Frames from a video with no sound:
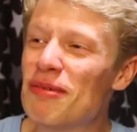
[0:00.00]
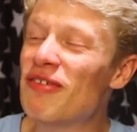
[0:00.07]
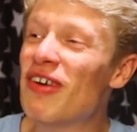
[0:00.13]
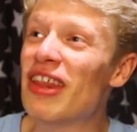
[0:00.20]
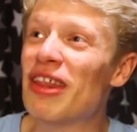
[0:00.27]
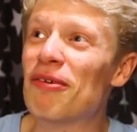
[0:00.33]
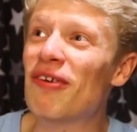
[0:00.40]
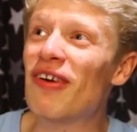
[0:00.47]
to be
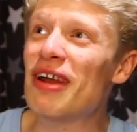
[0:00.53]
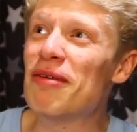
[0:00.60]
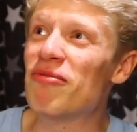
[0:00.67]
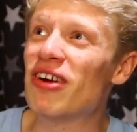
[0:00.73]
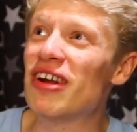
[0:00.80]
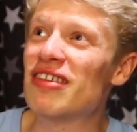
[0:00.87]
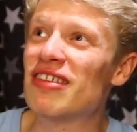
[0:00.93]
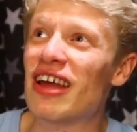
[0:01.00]
fair, they were quite
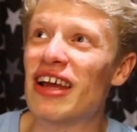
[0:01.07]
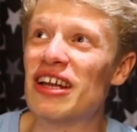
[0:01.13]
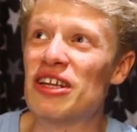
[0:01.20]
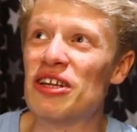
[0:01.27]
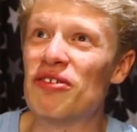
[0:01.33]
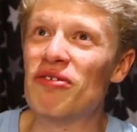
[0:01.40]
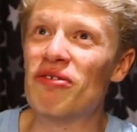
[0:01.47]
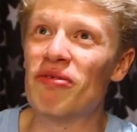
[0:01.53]
impressed that I
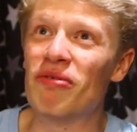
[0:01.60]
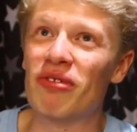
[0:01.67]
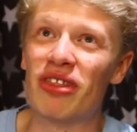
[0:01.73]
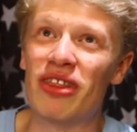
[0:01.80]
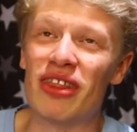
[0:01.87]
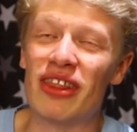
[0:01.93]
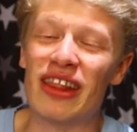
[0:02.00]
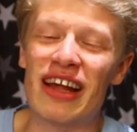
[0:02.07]
knew
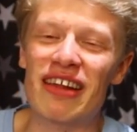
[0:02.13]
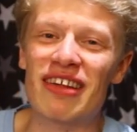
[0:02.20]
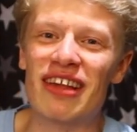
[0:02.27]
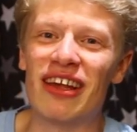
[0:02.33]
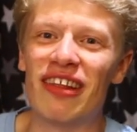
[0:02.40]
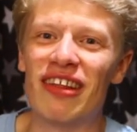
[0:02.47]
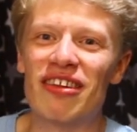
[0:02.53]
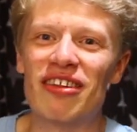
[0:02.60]
Let's
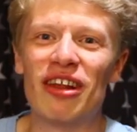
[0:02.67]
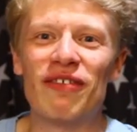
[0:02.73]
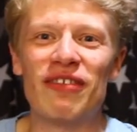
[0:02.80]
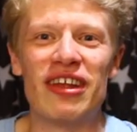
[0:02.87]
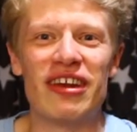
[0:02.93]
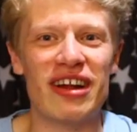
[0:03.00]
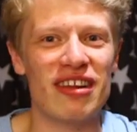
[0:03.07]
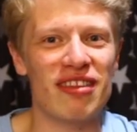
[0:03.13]
Kill This Love
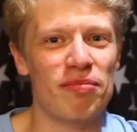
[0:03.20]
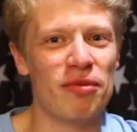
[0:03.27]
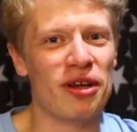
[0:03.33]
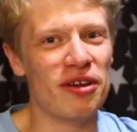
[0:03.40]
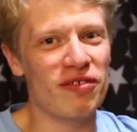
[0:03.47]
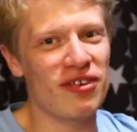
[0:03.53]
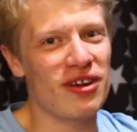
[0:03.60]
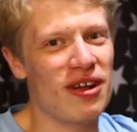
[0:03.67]
in the dance
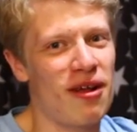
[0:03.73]
move.